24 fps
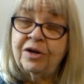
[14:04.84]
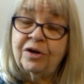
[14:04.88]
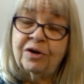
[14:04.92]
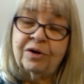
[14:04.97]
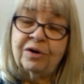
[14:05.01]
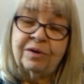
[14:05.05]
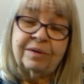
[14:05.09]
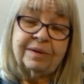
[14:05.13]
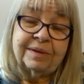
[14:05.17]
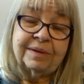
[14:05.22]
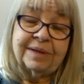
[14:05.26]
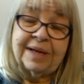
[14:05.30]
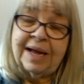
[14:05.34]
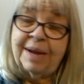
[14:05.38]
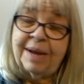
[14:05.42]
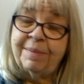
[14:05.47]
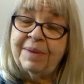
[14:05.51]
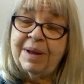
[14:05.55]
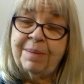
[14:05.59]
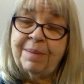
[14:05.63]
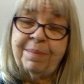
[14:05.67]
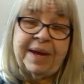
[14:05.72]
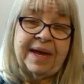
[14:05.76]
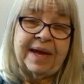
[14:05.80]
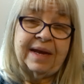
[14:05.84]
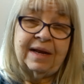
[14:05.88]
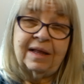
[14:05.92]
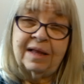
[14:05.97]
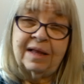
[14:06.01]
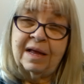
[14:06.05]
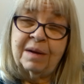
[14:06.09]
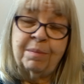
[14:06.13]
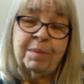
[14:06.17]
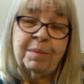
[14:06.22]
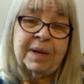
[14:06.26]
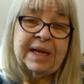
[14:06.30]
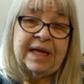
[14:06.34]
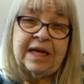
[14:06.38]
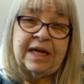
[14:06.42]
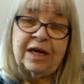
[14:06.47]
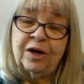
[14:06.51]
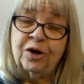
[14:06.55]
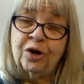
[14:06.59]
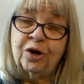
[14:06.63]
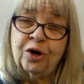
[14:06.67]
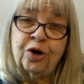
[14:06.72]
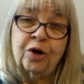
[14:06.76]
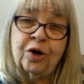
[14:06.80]
know, I'm not paying a lot of money
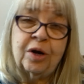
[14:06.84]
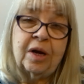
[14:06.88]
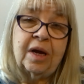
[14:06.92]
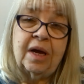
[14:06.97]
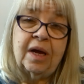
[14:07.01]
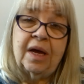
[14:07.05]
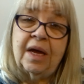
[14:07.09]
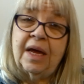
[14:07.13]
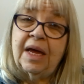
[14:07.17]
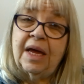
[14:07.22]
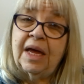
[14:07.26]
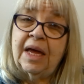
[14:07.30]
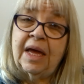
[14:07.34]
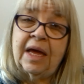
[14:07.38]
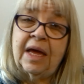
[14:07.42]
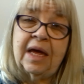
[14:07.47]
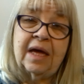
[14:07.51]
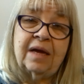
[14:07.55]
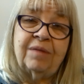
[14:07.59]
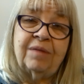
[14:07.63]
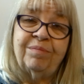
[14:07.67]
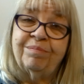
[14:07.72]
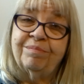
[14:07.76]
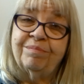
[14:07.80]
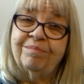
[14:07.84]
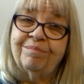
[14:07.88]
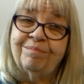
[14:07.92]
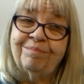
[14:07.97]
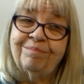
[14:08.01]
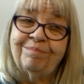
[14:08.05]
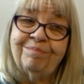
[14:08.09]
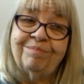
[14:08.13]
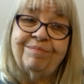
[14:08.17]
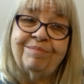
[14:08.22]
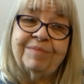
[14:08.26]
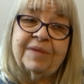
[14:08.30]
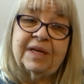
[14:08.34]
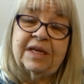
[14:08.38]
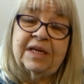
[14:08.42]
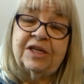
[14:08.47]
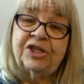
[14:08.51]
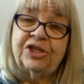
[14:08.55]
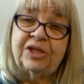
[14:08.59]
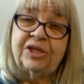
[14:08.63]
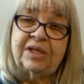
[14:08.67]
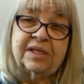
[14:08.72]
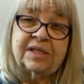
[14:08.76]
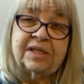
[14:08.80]
here. And
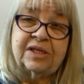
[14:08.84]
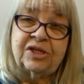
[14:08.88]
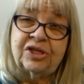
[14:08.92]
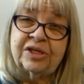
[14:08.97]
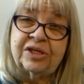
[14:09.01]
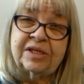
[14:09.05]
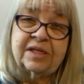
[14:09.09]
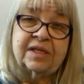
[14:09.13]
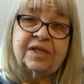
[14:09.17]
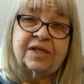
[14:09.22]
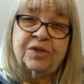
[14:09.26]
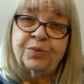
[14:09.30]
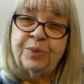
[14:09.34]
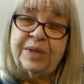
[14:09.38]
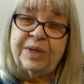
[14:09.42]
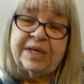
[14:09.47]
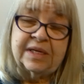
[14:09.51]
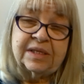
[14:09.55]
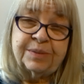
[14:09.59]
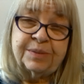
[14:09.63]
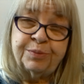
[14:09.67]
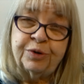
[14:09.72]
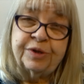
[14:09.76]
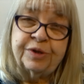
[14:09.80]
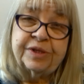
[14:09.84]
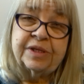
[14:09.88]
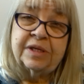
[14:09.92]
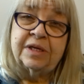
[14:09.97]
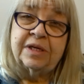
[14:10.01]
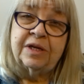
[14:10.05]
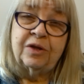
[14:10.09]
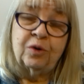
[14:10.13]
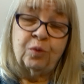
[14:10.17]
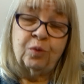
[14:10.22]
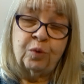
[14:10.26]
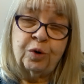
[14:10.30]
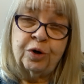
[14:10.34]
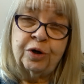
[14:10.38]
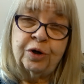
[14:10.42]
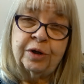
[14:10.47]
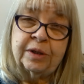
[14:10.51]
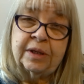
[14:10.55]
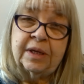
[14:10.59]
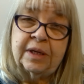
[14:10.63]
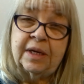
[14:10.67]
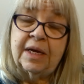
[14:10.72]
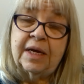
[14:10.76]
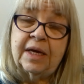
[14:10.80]
she's just the sweetest person in the world.
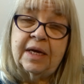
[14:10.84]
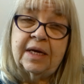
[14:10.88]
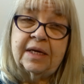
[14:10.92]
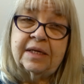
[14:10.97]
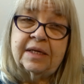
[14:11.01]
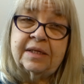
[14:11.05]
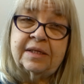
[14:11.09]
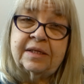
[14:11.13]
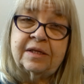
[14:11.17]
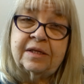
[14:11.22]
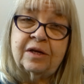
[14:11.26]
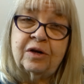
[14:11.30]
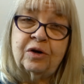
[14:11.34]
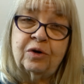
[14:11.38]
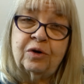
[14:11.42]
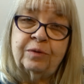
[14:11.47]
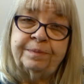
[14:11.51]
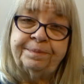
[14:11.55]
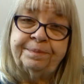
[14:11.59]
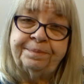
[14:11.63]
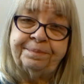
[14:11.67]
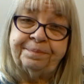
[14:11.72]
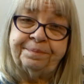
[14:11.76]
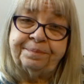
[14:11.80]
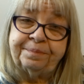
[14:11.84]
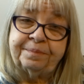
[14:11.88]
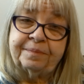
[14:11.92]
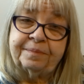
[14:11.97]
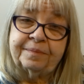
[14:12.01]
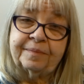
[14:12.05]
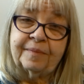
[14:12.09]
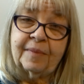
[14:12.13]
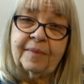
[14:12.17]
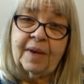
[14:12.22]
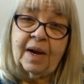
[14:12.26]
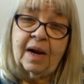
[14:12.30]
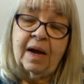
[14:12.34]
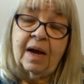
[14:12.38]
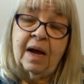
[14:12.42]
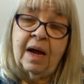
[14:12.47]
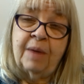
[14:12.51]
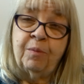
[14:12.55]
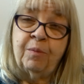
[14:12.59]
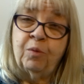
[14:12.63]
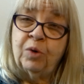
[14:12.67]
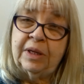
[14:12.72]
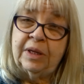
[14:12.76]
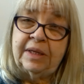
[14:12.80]
So
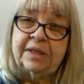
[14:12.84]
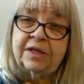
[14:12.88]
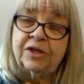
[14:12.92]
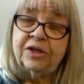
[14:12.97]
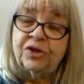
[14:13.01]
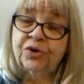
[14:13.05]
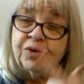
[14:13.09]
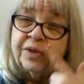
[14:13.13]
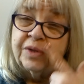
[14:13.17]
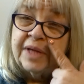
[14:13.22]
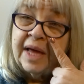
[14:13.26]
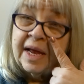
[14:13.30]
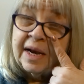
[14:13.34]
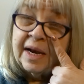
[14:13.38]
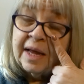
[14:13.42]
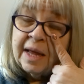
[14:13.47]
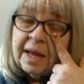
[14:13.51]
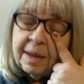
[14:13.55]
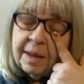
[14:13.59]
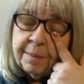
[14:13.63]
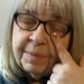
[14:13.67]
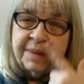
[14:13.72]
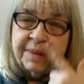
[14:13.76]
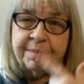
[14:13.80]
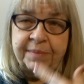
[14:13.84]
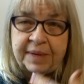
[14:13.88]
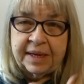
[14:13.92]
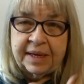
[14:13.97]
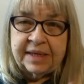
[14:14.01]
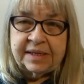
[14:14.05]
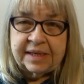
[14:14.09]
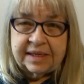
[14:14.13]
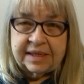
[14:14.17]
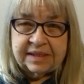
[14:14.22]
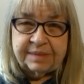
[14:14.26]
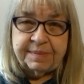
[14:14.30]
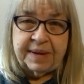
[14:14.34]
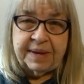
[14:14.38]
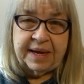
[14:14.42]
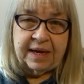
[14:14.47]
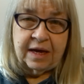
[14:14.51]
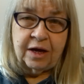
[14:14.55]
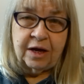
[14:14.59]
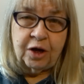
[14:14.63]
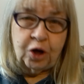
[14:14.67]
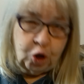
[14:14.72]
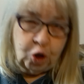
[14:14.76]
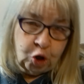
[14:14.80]
I'm willing to do that, but it does make
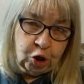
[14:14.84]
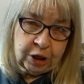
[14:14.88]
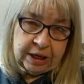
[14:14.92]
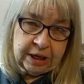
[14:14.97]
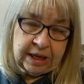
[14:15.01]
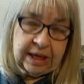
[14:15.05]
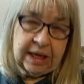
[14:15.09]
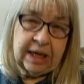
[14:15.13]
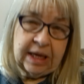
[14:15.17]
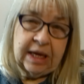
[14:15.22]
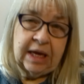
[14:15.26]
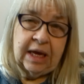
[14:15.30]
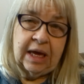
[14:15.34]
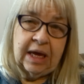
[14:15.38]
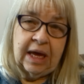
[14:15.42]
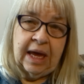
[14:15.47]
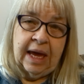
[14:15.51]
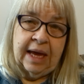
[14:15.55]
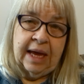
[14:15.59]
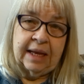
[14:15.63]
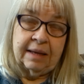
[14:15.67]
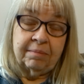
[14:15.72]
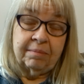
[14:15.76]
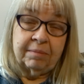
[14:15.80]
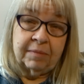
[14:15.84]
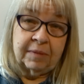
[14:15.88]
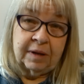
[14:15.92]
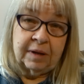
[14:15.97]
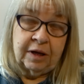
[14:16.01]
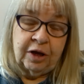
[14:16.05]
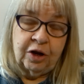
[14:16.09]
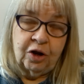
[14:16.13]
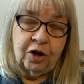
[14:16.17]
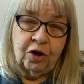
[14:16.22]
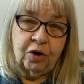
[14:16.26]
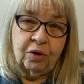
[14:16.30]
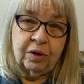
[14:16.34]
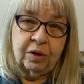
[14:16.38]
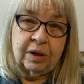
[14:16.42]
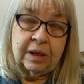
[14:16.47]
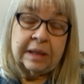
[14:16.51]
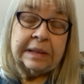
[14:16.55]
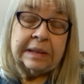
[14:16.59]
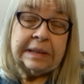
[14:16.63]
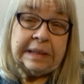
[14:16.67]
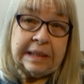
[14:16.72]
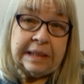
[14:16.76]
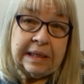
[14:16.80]
cooking and, you know,
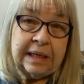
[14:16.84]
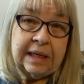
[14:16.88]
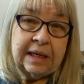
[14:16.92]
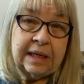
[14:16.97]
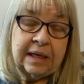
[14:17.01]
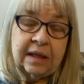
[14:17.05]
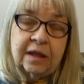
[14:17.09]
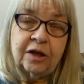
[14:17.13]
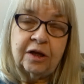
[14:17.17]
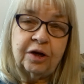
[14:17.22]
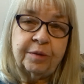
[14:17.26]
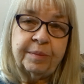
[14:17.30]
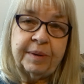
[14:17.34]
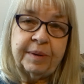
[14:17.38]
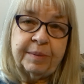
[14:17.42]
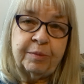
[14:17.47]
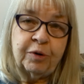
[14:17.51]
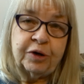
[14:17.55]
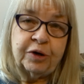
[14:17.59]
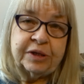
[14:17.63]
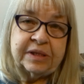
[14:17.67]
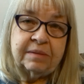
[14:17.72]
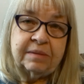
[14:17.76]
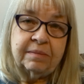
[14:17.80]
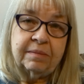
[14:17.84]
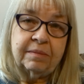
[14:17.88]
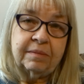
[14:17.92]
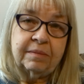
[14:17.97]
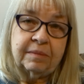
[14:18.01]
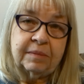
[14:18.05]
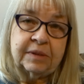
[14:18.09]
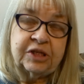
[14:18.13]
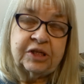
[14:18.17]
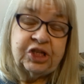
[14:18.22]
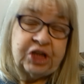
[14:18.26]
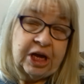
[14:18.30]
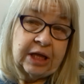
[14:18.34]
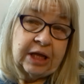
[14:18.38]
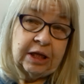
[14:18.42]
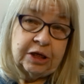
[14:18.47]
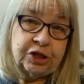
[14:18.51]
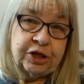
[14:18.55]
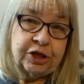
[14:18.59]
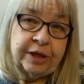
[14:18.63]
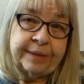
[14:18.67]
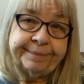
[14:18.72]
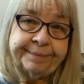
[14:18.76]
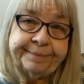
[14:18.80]
cleaning a little bit more
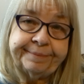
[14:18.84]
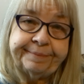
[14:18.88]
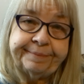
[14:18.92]
challenging.